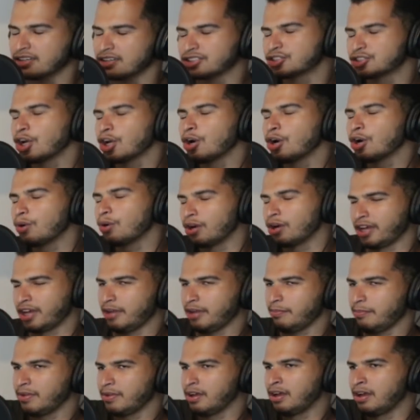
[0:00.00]
So okay,
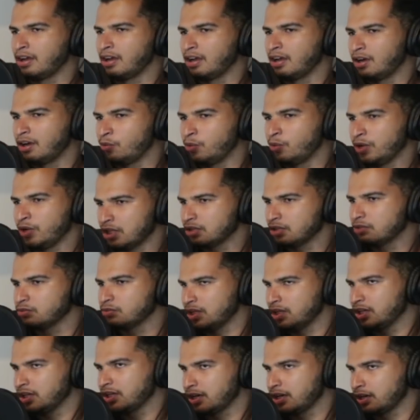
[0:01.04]
we
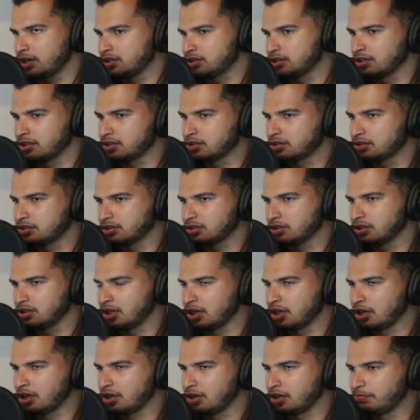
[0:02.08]
can get into this. We
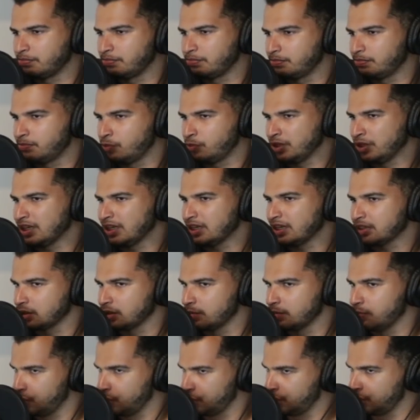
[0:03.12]
can get to a
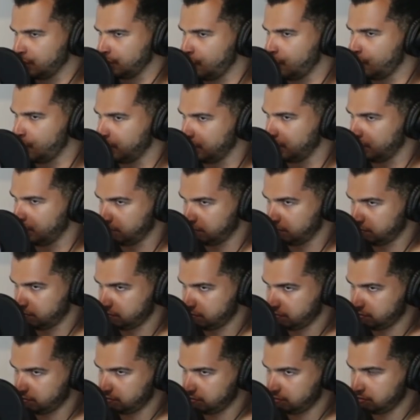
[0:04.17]
more global
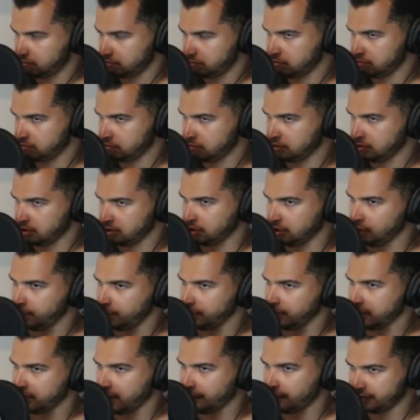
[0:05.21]

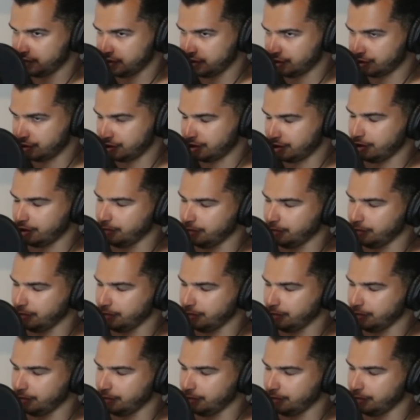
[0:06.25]
conversation here.